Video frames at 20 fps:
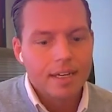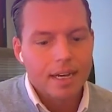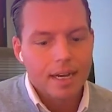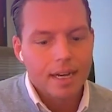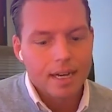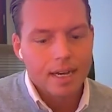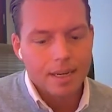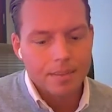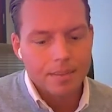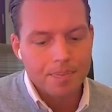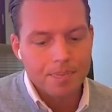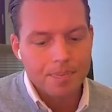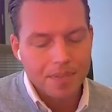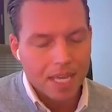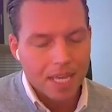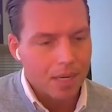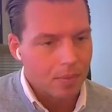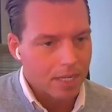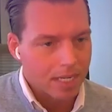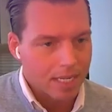
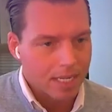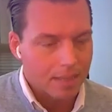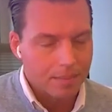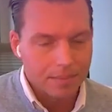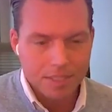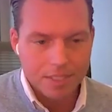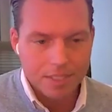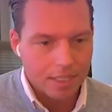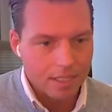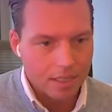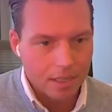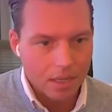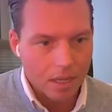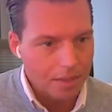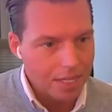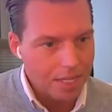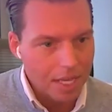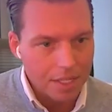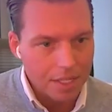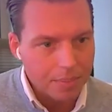And when it comes to
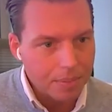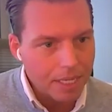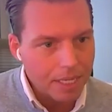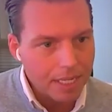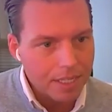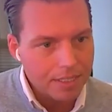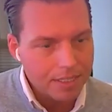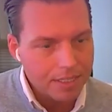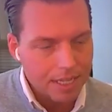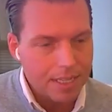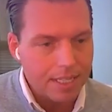all the other players,